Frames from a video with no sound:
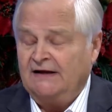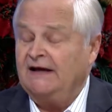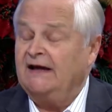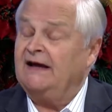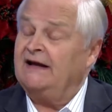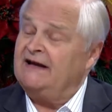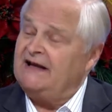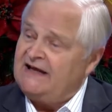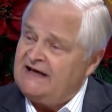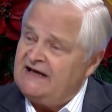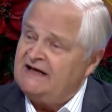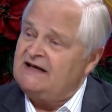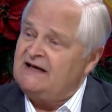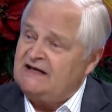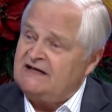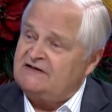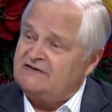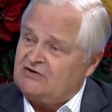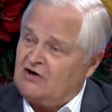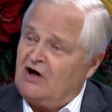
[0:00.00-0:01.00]
And
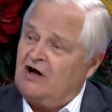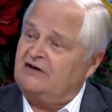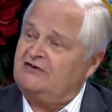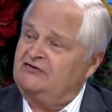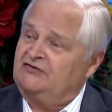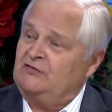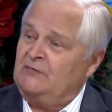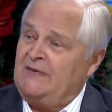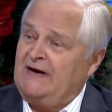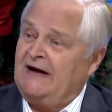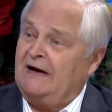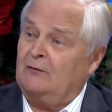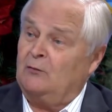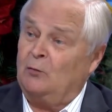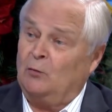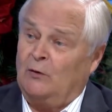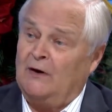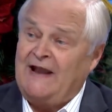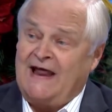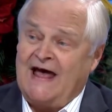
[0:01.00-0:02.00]
it talks about
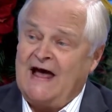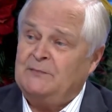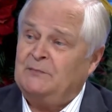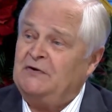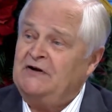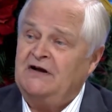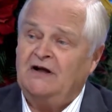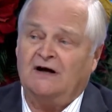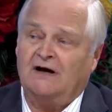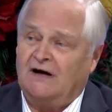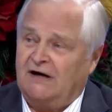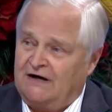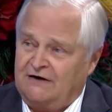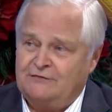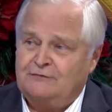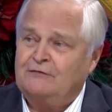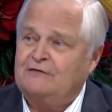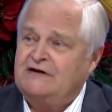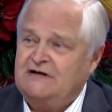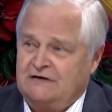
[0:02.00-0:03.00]
what happened
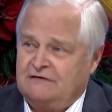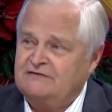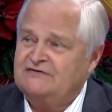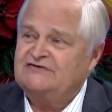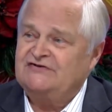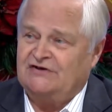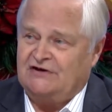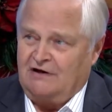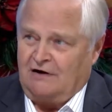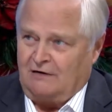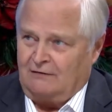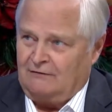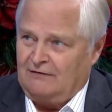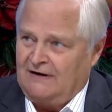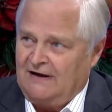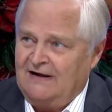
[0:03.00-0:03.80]
100 years ago